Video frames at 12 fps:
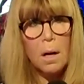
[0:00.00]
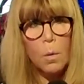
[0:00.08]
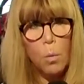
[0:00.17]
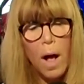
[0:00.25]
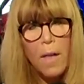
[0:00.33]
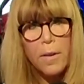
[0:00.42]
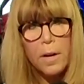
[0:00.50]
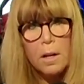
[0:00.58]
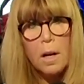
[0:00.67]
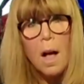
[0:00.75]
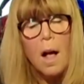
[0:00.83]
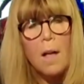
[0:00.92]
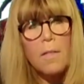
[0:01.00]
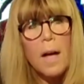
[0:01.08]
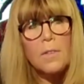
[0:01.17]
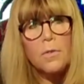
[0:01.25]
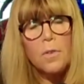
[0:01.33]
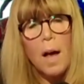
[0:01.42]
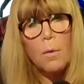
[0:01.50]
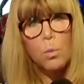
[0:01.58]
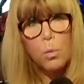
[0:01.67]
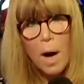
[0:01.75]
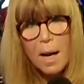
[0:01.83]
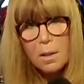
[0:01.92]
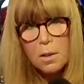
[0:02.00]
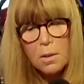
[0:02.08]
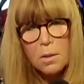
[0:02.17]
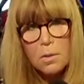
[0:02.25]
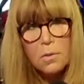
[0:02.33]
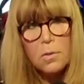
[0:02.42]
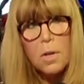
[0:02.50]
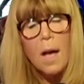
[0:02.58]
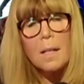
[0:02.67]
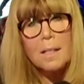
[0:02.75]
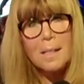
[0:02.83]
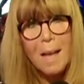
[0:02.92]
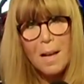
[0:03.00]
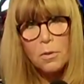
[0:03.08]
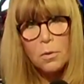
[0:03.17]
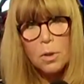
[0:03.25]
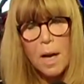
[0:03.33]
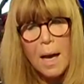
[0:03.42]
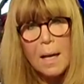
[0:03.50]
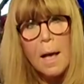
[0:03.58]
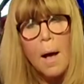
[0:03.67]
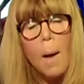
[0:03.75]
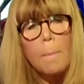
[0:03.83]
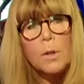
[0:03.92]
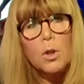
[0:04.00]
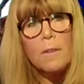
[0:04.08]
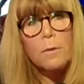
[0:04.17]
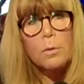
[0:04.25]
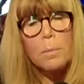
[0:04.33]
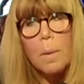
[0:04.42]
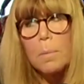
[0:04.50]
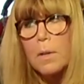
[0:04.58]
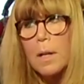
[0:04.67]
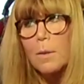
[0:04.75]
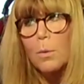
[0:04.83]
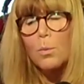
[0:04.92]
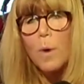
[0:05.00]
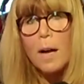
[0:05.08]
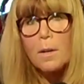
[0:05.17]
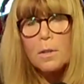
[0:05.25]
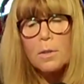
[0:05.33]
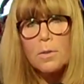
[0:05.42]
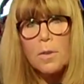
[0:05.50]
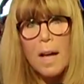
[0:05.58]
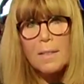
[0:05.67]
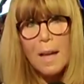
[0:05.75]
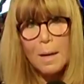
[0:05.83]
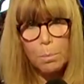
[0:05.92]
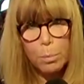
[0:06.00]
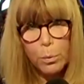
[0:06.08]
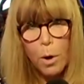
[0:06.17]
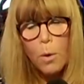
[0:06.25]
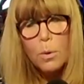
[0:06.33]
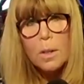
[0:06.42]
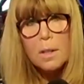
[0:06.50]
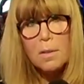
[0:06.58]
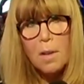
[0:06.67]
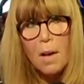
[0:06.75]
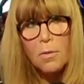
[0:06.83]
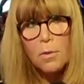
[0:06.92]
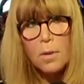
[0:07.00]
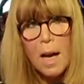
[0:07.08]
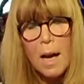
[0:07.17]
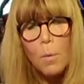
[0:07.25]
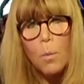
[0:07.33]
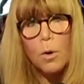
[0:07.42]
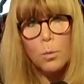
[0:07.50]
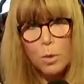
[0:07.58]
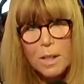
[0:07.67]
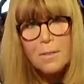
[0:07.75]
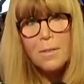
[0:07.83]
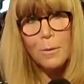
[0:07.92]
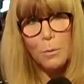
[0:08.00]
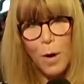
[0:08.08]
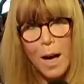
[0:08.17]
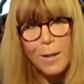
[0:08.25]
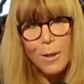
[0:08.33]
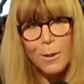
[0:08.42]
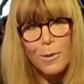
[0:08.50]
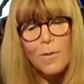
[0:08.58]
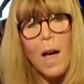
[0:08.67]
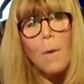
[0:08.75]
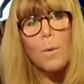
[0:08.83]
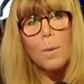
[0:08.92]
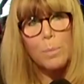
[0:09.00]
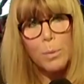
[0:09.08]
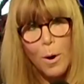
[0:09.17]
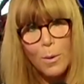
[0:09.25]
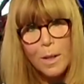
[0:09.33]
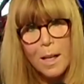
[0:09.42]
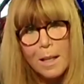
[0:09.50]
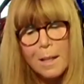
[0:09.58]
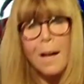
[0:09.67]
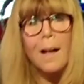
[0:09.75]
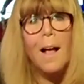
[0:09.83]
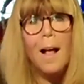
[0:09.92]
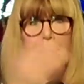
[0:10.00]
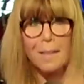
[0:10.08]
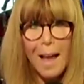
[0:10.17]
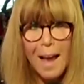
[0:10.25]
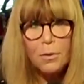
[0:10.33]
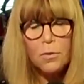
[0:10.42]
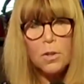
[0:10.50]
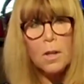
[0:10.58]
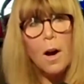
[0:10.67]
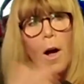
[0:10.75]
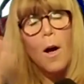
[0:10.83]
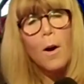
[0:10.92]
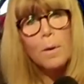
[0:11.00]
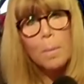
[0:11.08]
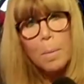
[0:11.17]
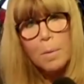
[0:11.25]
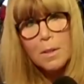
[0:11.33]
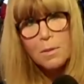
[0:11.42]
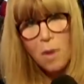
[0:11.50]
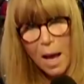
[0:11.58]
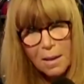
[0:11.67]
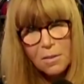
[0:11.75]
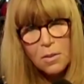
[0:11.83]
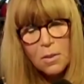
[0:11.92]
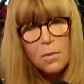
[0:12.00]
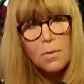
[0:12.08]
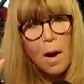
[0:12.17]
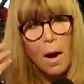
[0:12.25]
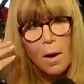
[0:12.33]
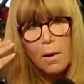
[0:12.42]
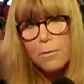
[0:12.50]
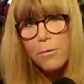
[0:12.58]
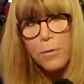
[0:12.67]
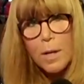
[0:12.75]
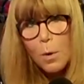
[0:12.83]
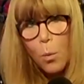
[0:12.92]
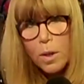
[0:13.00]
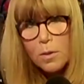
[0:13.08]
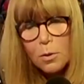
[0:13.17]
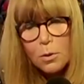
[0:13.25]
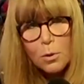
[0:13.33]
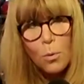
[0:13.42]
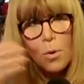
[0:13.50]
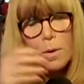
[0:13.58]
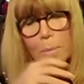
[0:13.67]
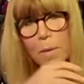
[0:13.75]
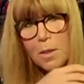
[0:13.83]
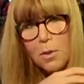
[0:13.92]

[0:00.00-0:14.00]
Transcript: weather that set records yesterday. But you have to remember that the records that they broke yesterday were recent records that were broken last year. You remember the Texas freak winter storm that